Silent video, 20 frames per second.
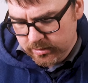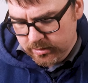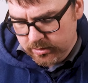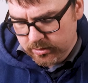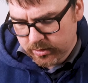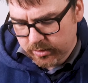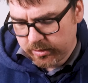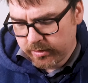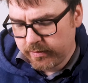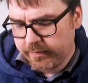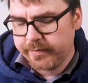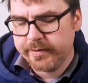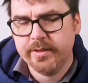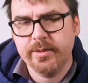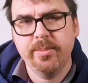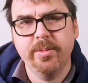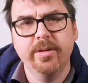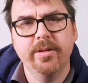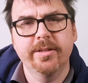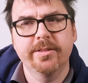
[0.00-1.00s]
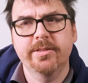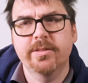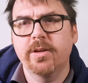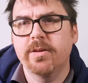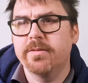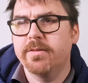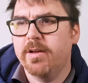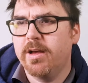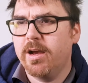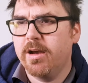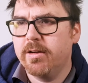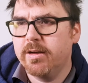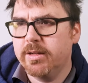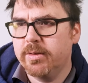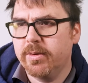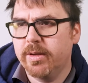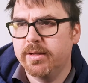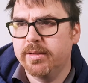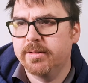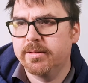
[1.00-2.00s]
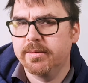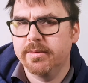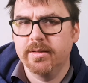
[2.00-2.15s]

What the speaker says: Not that I've experienced so far anyway.